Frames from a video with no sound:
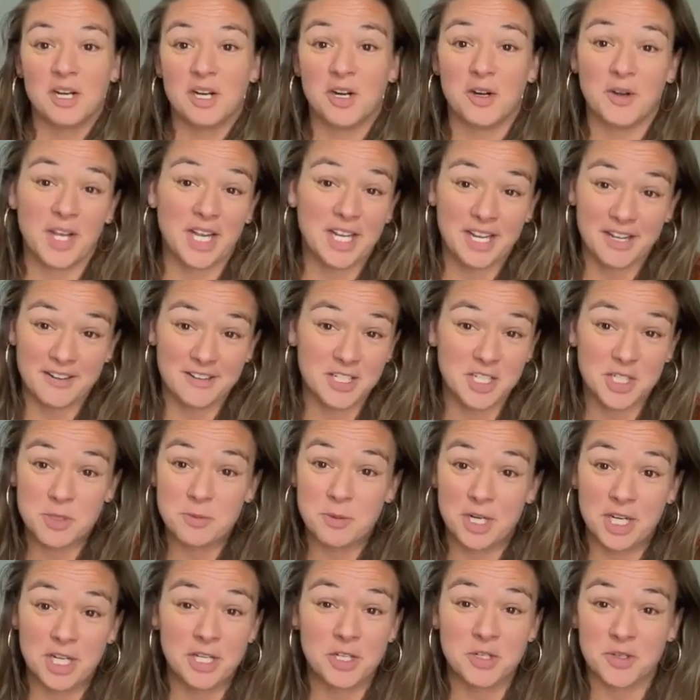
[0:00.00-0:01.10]
Okay, now I just
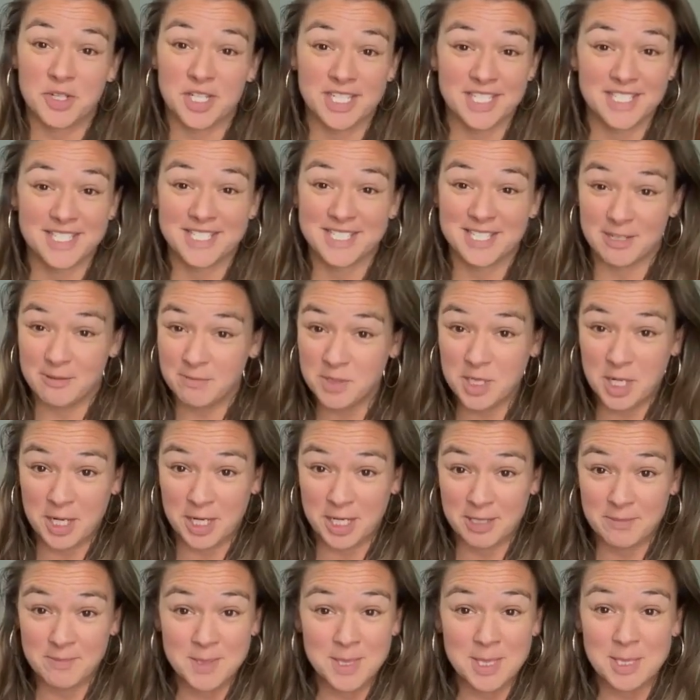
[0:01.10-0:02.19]
want to address
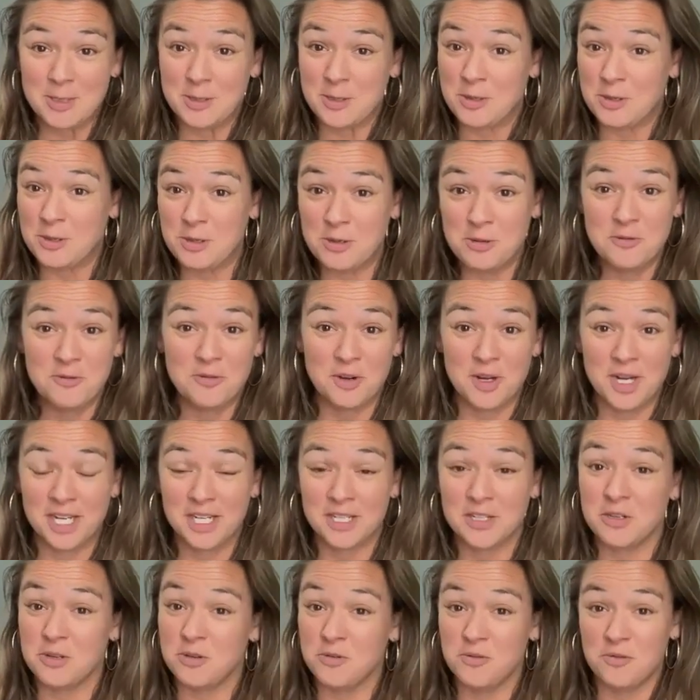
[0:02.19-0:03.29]
sometimes you
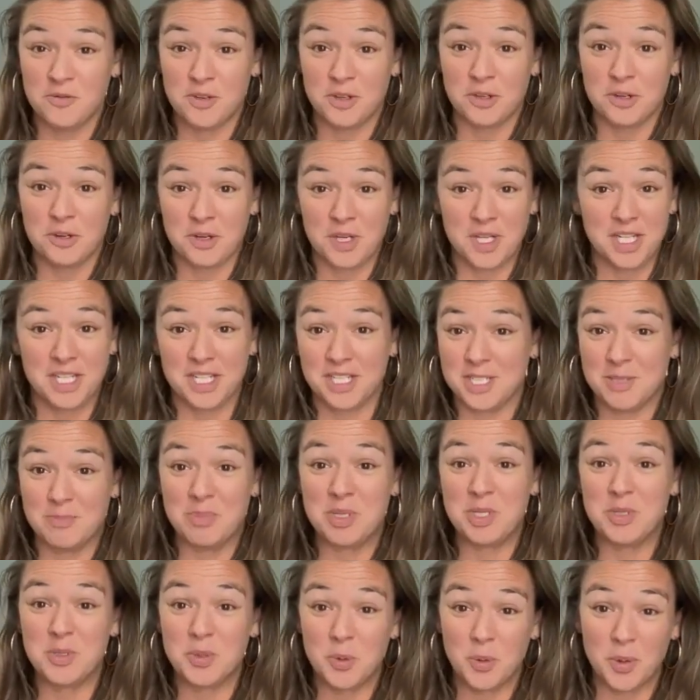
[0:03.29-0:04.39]
find you feel your kid is
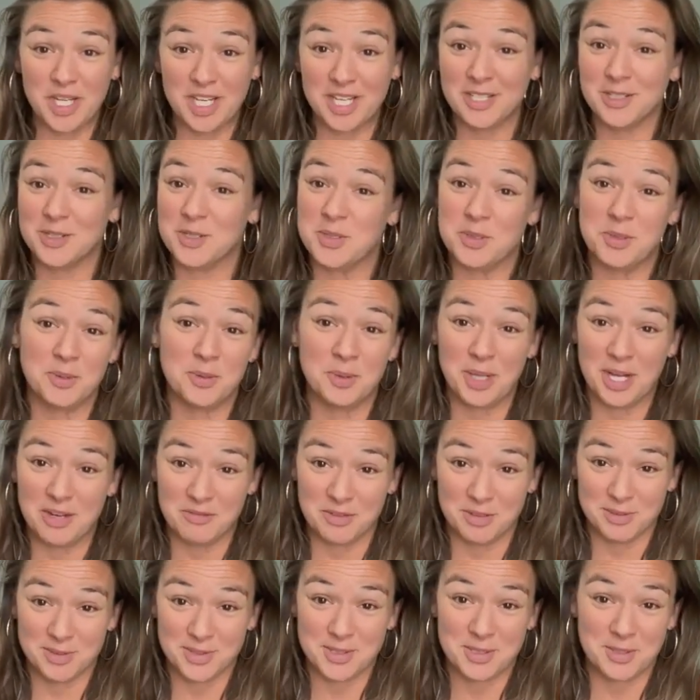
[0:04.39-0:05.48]
between two
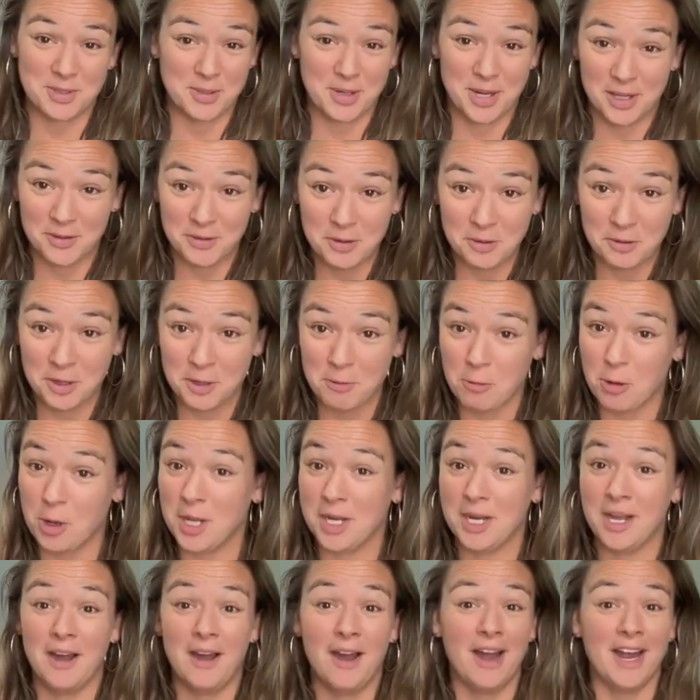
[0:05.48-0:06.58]
levels. You're not the only
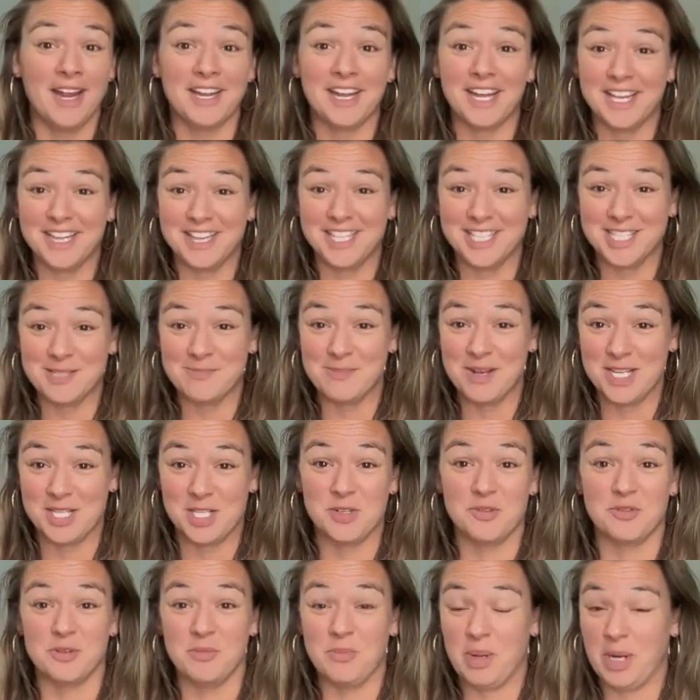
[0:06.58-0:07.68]
one. I get this
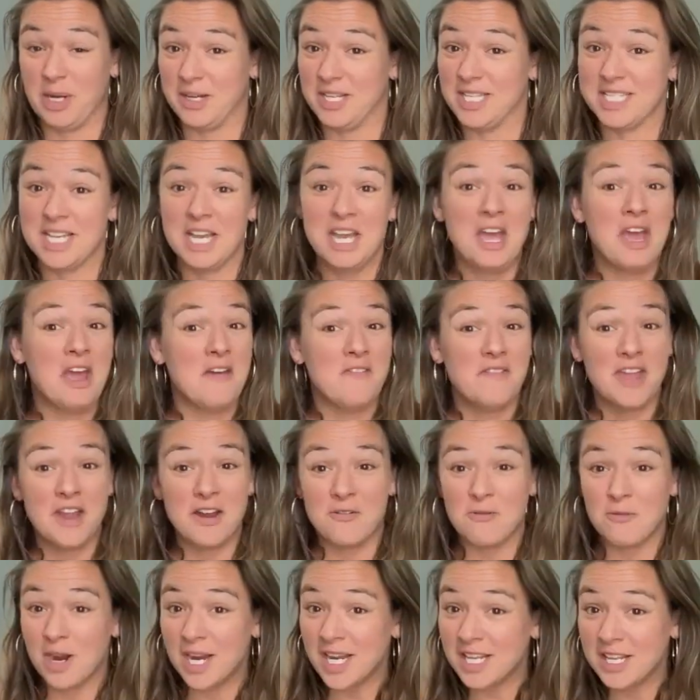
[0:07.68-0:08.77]
message from parents. They're
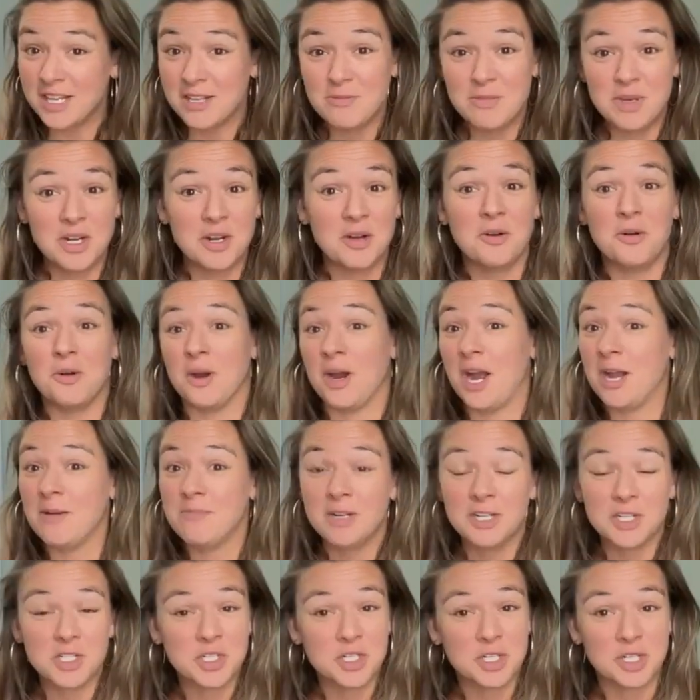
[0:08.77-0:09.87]
right in the middle, or I'm
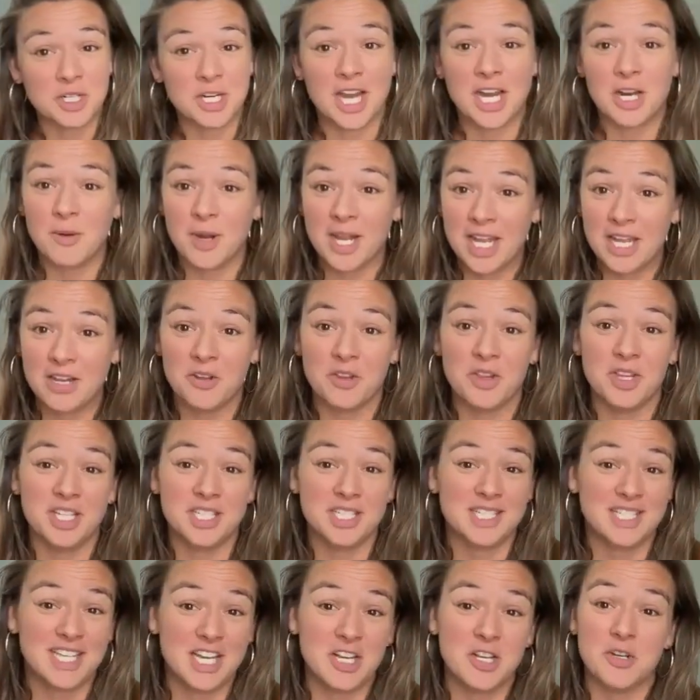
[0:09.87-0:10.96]
not sure. How do I handle
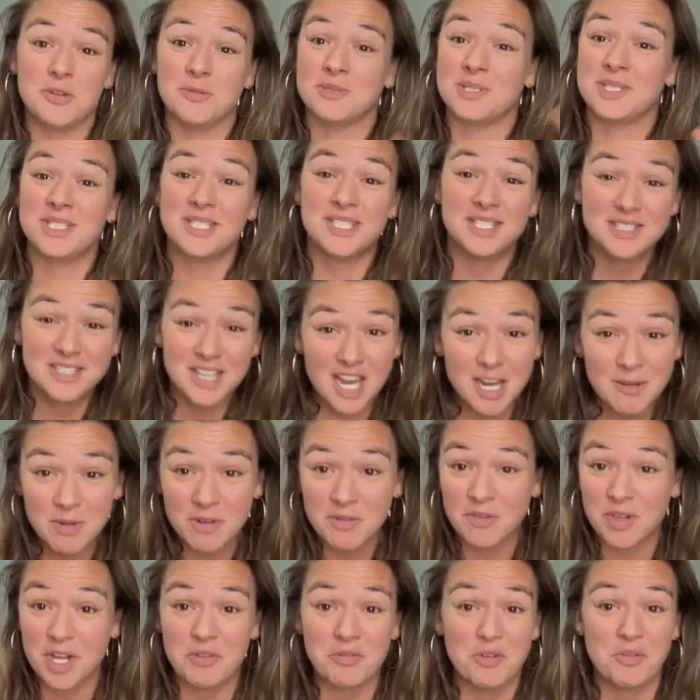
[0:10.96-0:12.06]
this? They know some of
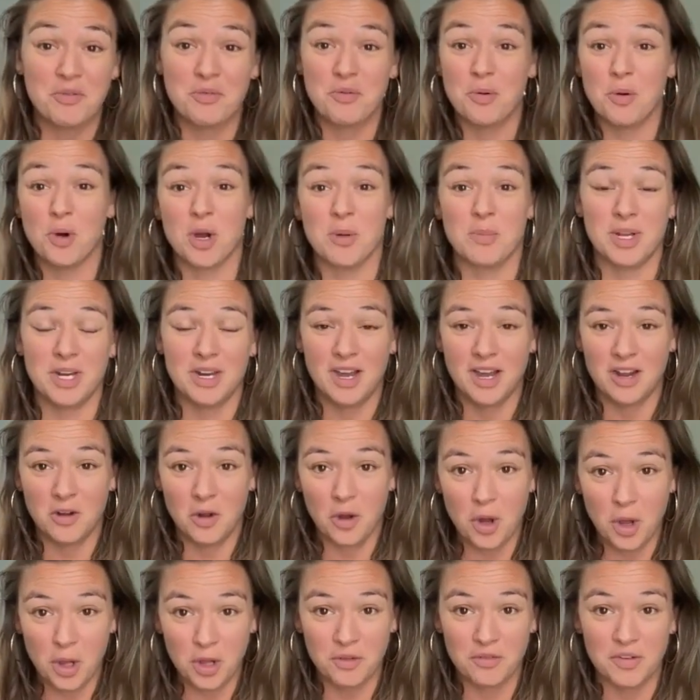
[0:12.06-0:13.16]
level four, but not
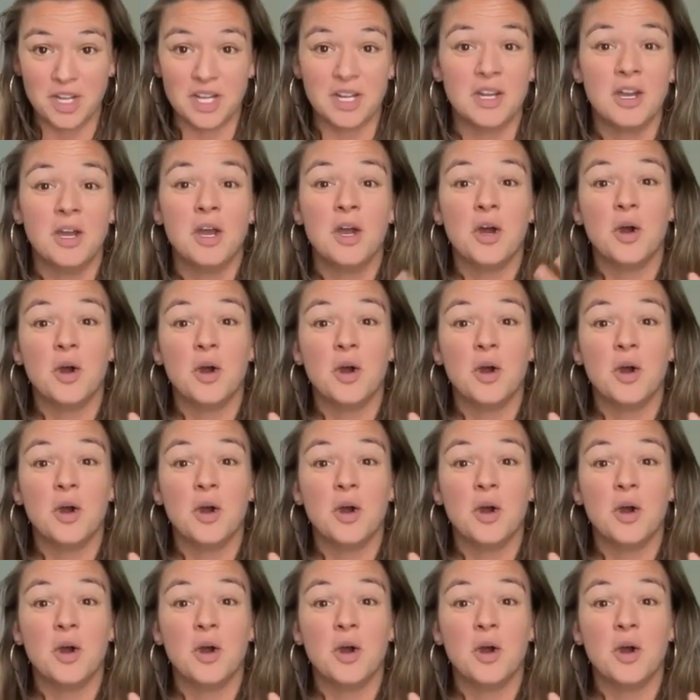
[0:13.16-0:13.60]
all of it.